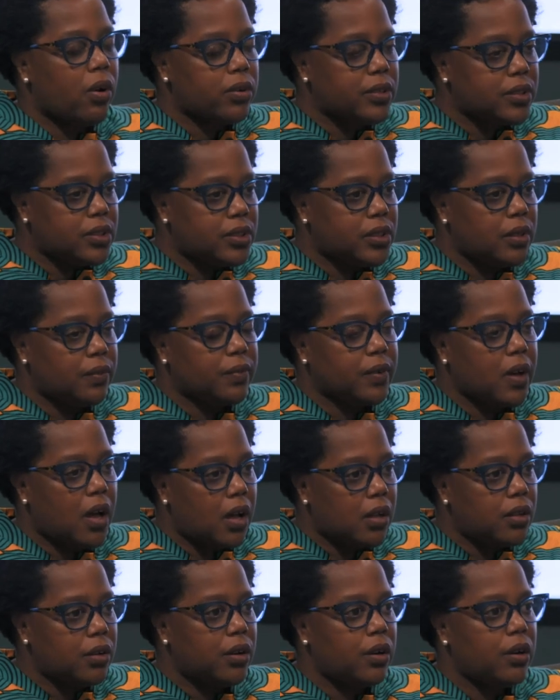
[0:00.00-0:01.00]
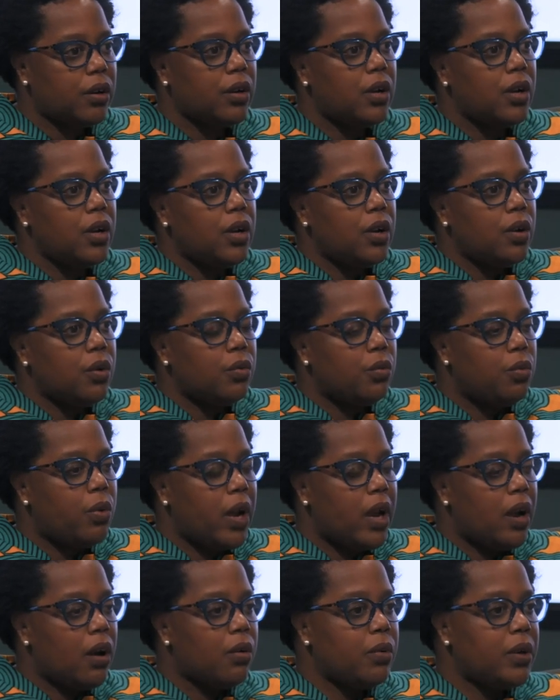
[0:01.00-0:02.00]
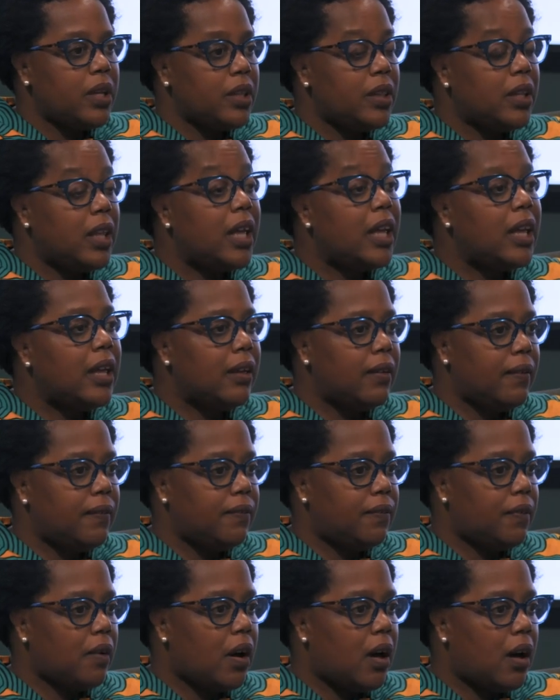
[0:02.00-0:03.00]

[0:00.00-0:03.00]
artists of color, where we live